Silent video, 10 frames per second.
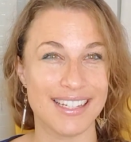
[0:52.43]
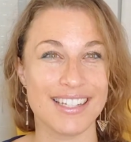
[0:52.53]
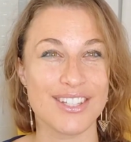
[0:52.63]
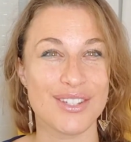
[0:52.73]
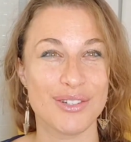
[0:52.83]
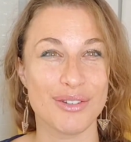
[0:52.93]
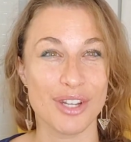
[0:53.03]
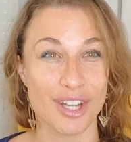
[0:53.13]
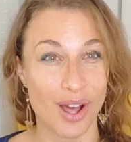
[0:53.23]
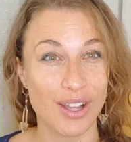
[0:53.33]
into
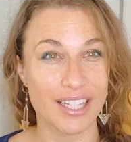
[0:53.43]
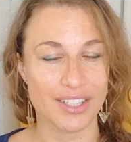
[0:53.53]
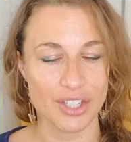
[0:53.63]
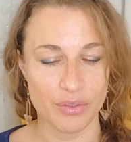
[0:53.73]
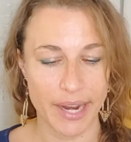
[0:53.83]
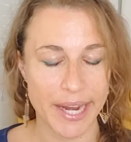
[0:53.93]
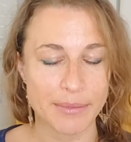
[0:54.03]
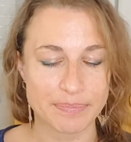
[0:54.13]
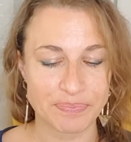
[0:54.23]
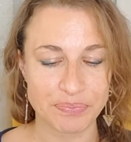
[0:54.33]
knowledge, right?